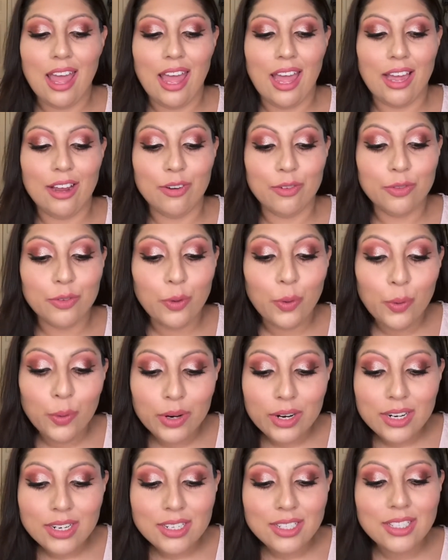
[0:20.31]
and of
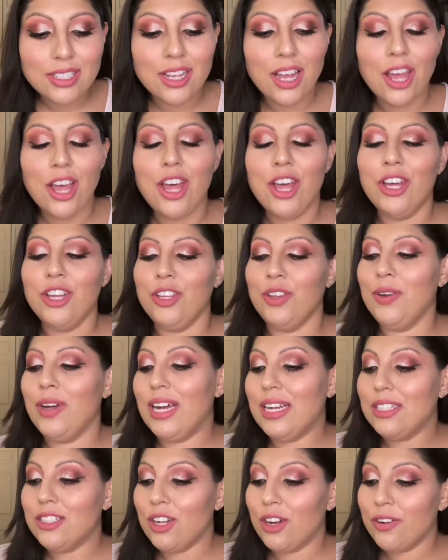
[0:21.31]
course you
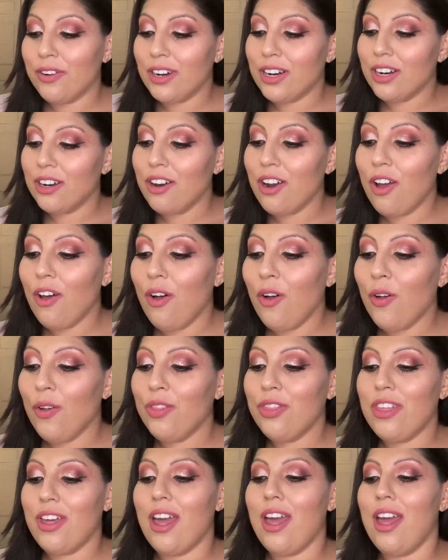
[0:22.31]
guys already
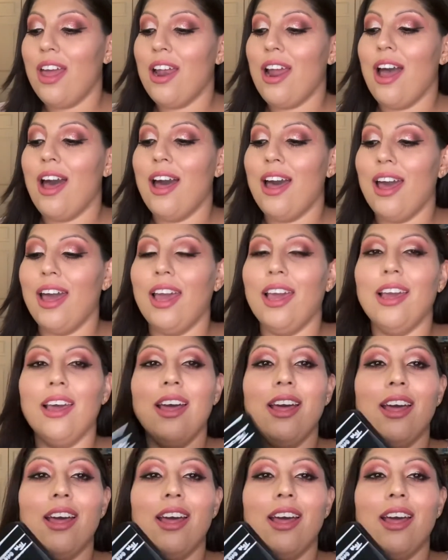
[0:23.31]
know that I